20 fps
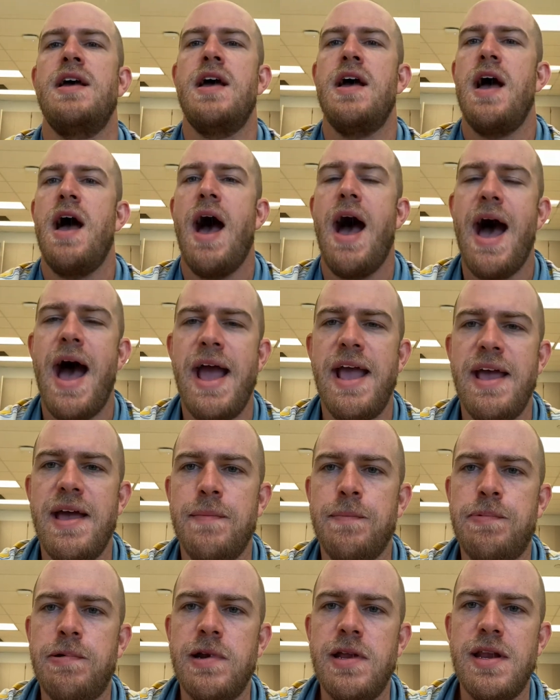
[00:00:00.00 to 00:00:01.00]
I
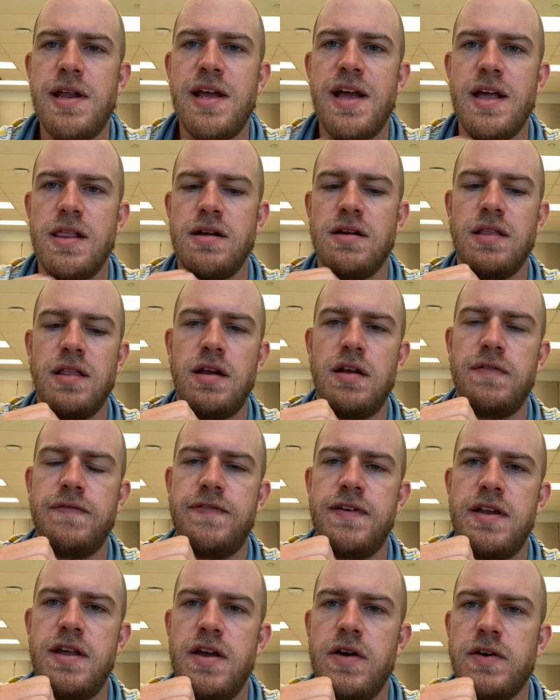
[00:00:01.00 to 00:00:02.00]
am putting together a little
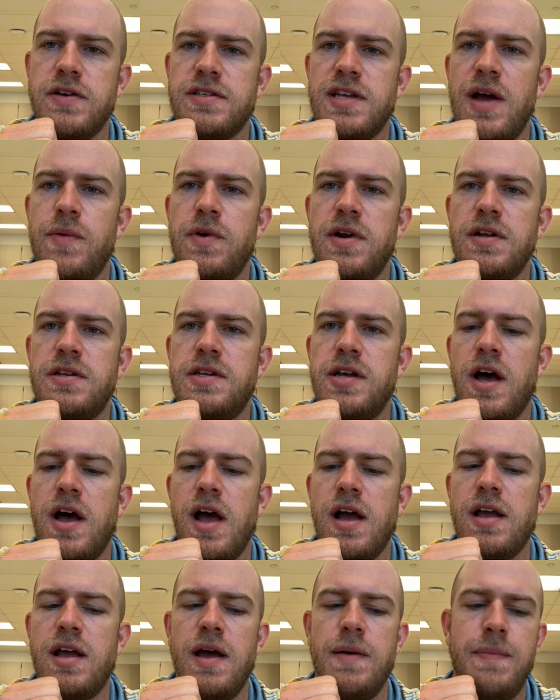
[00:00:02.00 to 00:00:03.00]
video because I want to
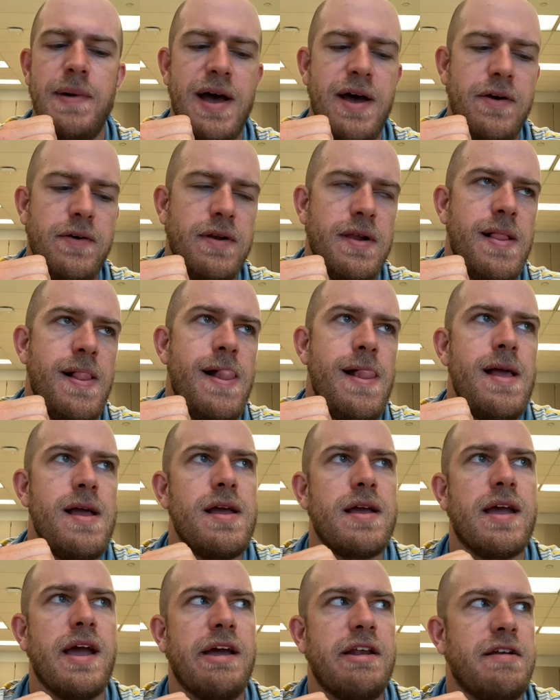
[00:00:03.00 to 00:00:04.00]
talk about
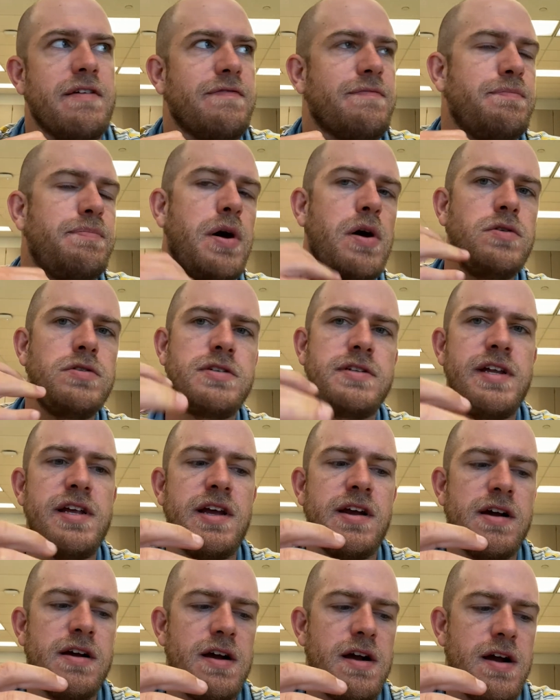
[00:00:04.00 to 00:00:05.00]
kind of posting
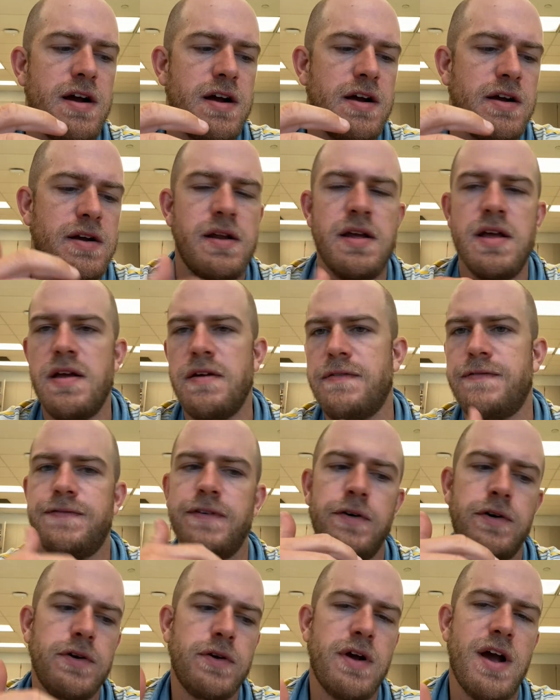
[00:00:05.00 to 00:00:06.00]
our art,
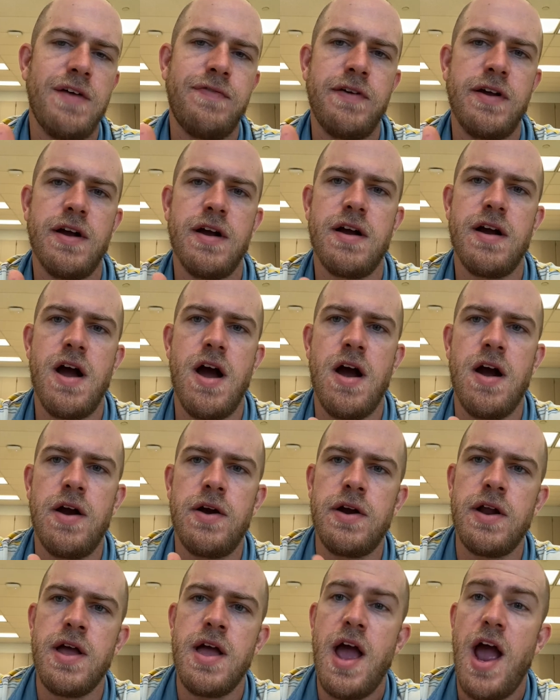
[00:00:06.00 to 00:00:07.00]
photographing our art,
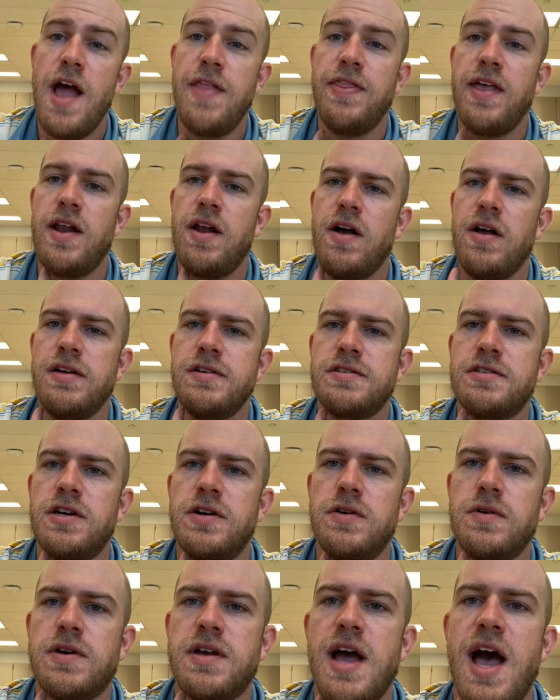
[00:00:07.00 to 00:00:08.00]
and then
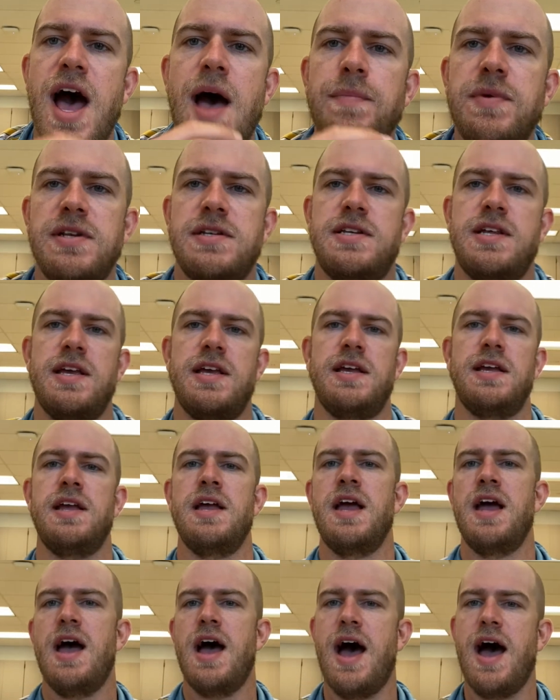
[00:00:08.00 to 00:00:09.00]
also commenting
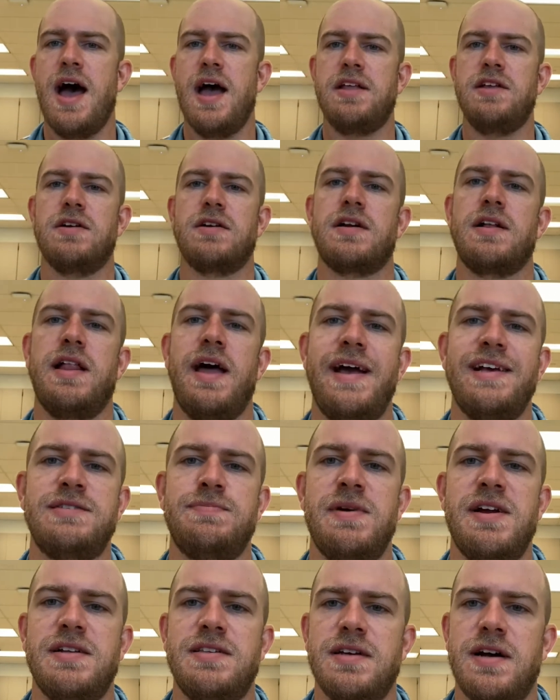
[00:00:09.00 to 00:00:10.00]
on your
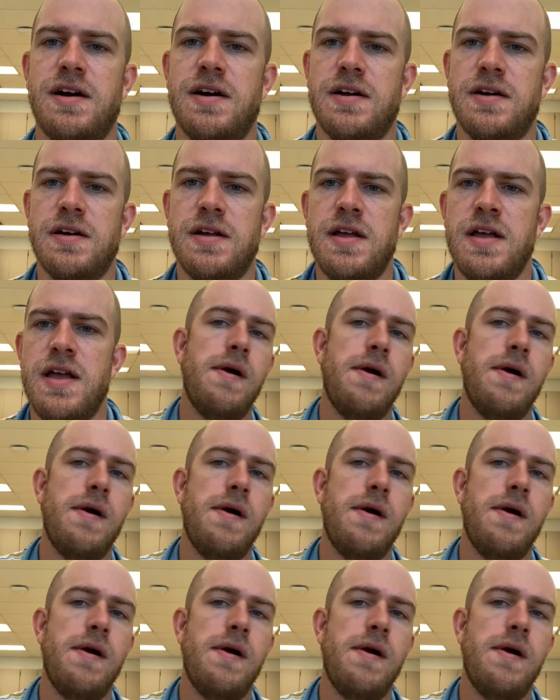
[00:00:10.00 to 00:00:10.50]
classmates' art.